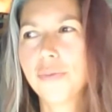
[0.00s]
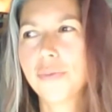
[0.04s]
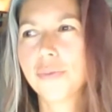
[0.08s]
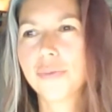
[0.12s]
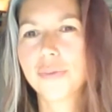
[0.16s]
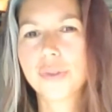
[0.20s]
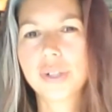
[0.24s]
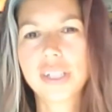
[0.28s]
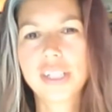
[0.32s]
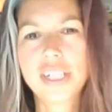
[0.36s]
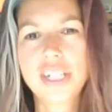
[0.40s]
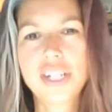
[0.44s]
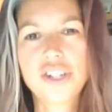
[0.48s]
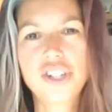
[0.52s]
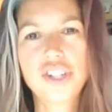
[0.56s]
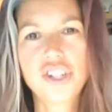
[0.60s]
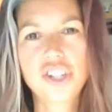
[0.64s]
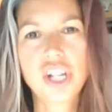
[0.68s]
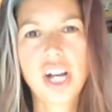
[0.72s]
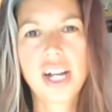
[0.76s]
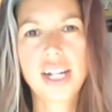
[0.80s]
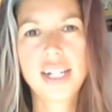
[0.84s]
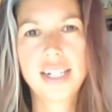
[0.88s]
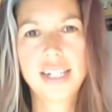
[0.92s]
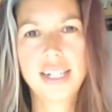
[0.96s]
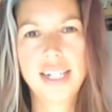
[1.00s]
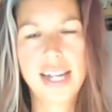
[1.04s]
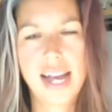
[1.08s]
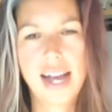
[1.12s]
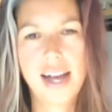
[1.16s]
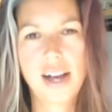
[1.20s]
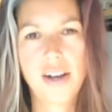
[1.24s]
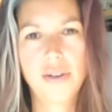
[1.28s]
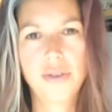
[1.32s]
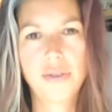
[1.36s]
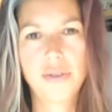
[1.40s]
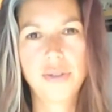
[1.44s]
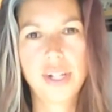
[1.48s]
really shut
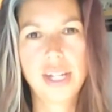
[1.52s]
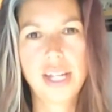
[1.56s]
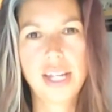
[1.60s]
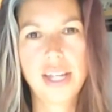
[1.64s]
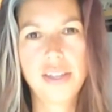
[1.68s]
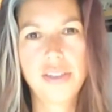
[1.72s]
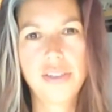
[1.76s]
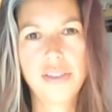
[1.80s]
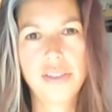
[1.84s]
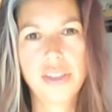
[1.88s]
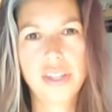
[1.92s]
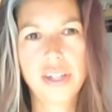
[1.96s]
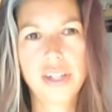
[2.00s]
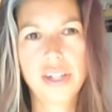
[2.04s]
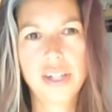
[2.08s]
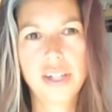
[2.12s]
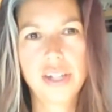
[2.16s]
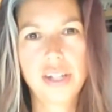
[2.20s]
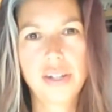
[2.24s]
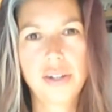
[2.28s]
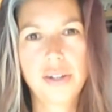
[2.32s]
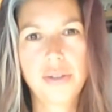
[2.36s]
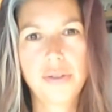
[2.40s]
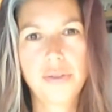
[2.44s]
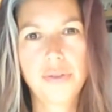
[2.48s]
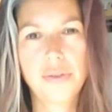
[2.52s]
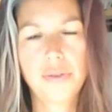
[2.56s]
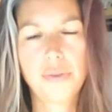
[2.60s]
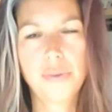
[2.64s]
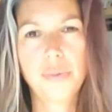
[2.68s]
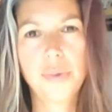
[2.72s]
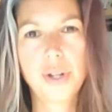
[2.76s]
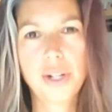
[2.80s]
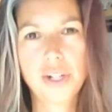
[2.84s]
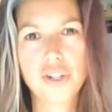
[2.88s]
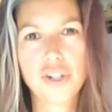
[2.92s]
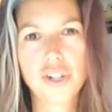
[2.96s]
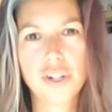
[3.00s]
down in the
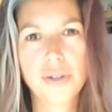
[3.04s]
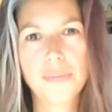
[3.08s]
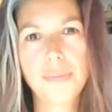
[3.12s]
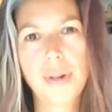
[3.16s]
winter